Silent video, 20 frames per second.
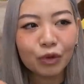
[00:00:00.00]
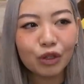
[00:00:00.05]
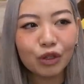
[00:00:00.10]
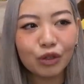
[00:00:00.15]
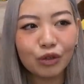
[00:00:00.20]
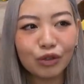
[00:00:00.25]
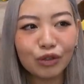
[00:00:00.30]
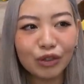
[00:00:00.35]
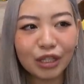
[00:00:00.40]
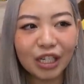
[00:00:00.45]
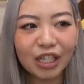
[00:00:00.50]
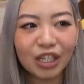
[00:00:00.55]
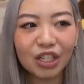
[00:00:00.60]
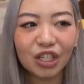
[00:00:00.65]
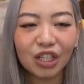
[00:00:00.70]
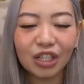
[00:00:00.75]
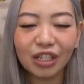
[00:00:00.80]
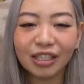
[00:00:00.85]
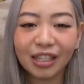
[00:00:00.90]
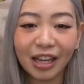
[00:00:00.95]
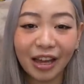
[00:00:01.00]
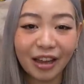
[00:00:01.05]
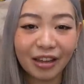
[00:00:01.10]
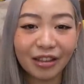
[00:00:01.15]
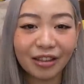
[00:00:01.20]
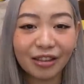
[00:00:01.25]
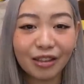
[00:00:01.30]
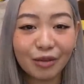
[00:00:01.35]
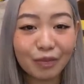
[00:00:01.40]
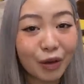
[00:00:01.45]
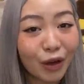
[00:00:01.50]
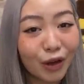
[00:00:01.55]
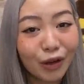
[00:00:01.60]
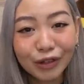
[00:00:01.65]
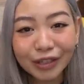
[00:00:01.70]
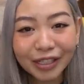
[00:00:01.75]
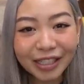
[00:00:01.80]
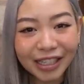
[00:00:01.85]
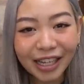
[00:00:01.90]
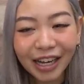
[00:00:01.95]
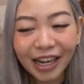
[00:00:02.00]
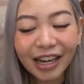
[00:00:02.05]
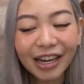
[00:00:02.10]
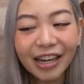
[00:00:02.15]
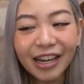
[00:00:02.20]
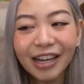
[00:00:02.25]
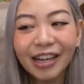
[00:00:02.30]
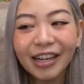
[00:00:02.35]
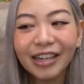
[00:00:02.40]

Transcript: two t-shirts and the poster